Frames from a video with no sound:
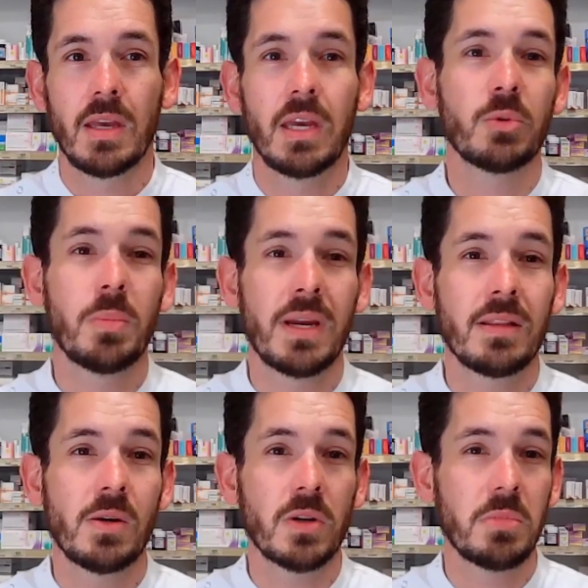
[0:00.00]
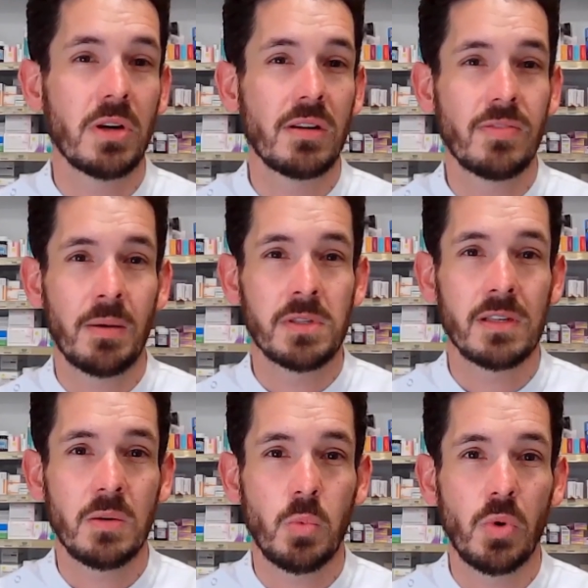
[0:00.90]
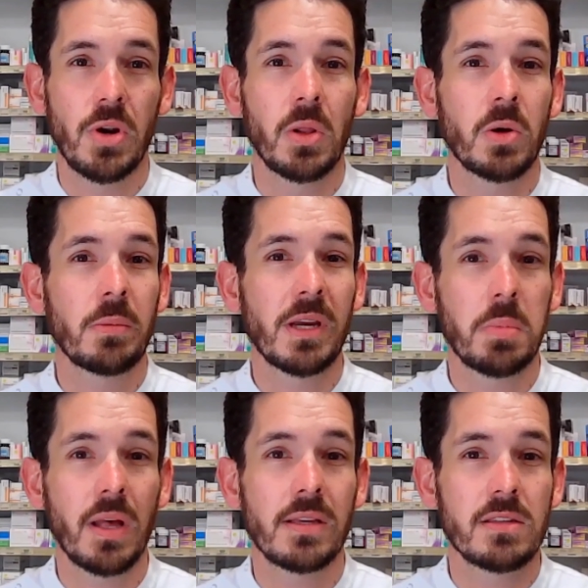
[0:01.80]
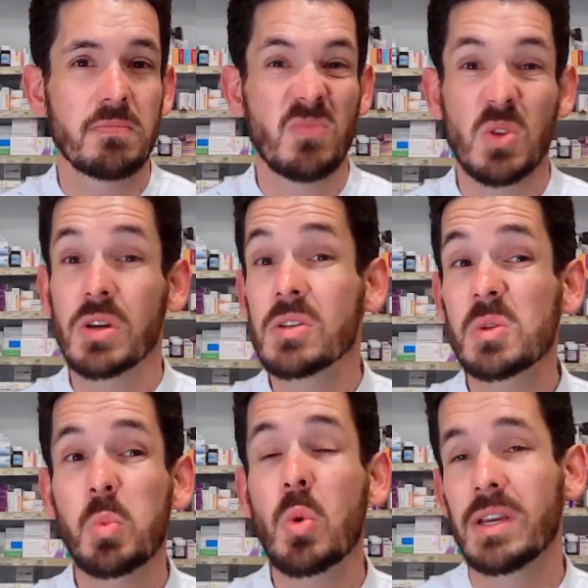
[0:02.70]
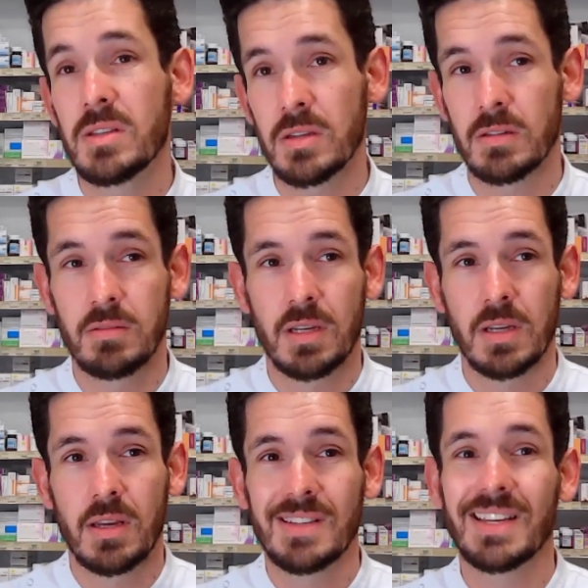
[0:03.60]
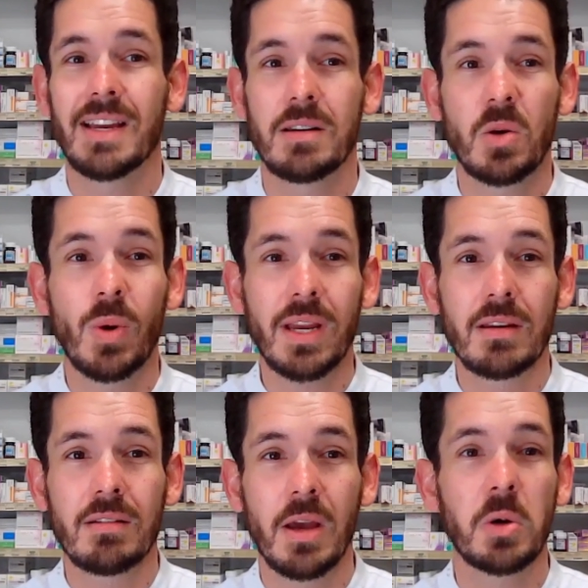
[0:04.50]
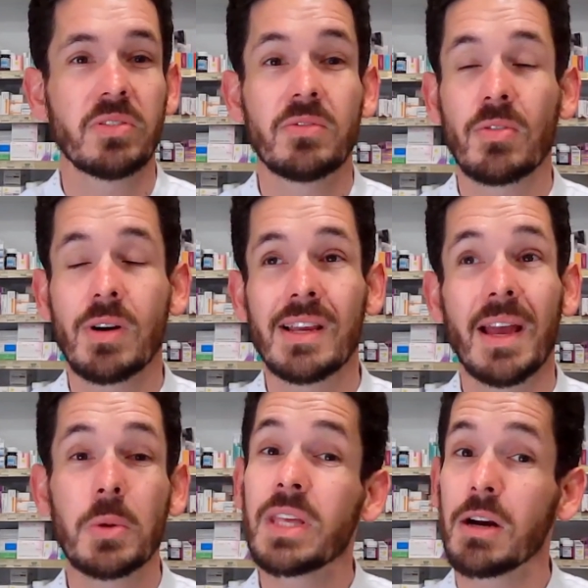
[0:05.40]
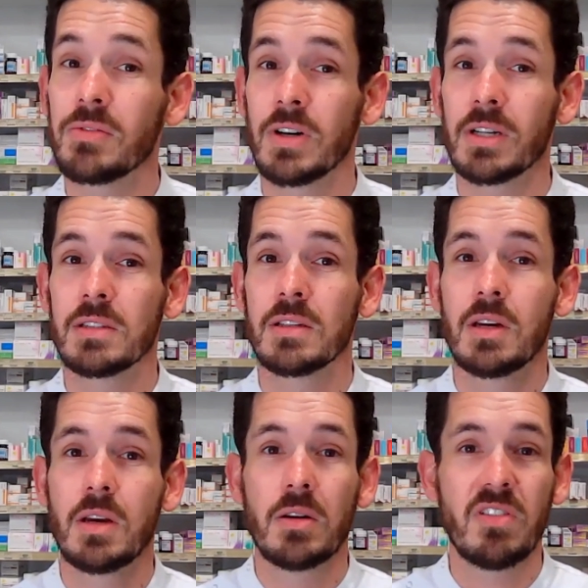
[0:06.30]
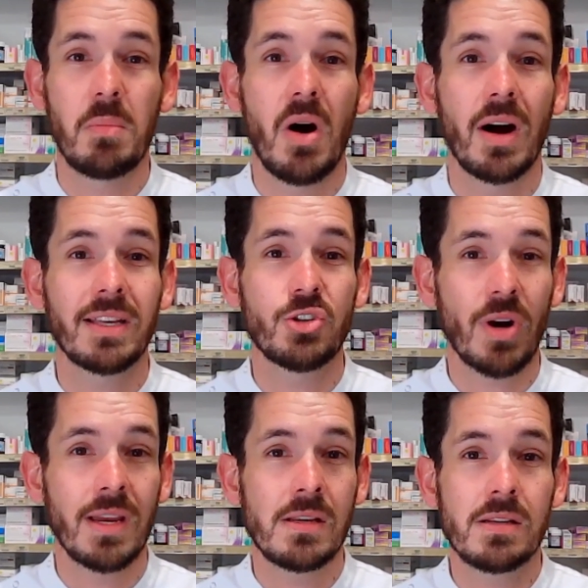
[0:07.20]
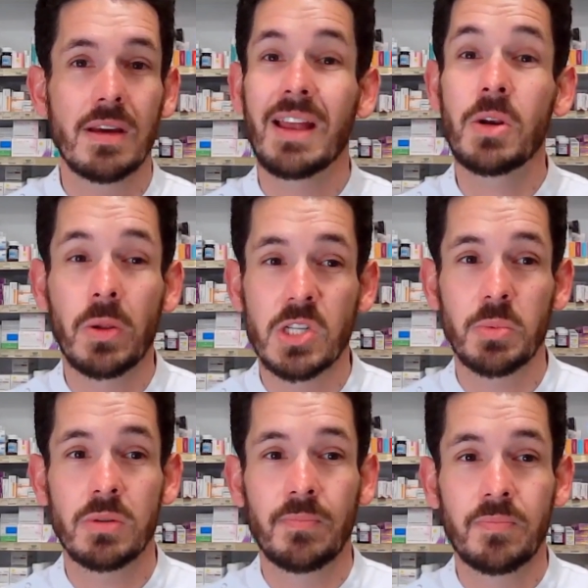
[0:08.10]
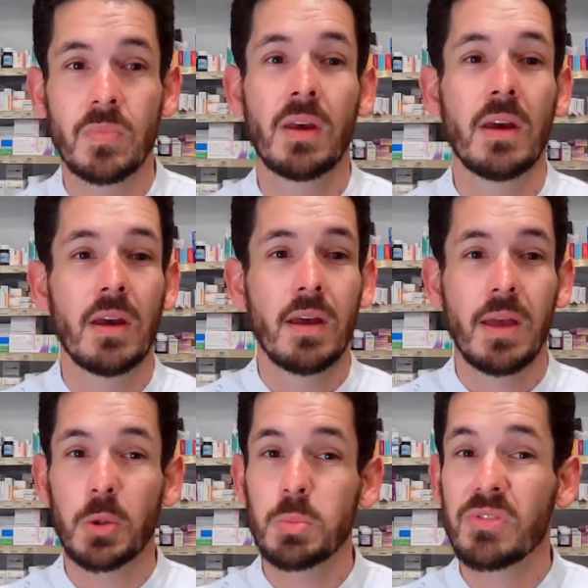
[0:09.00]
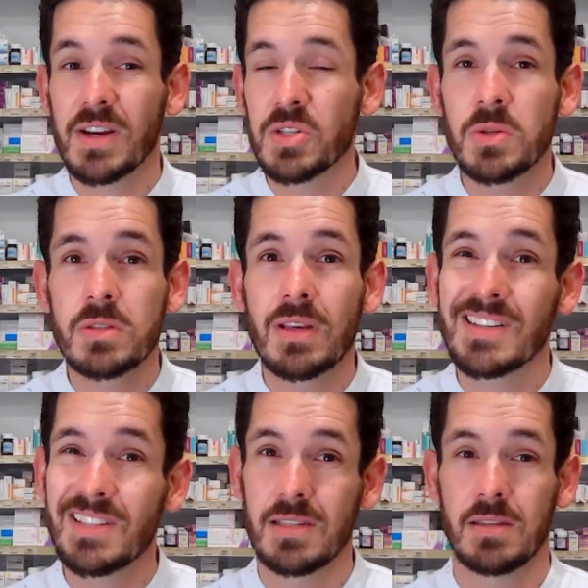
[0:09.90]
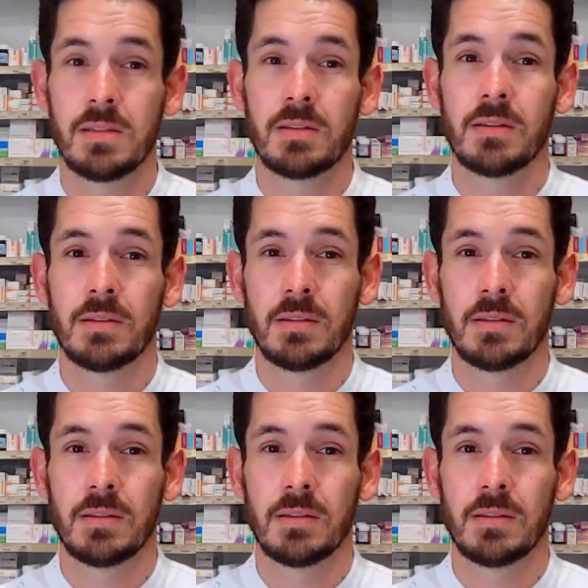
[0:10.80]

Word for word: It will mean that your community pharmacy will no longer be a place you can just walk into to get quick and often free healthcare advice from highly trained and knowledgeable health professionals and assistants.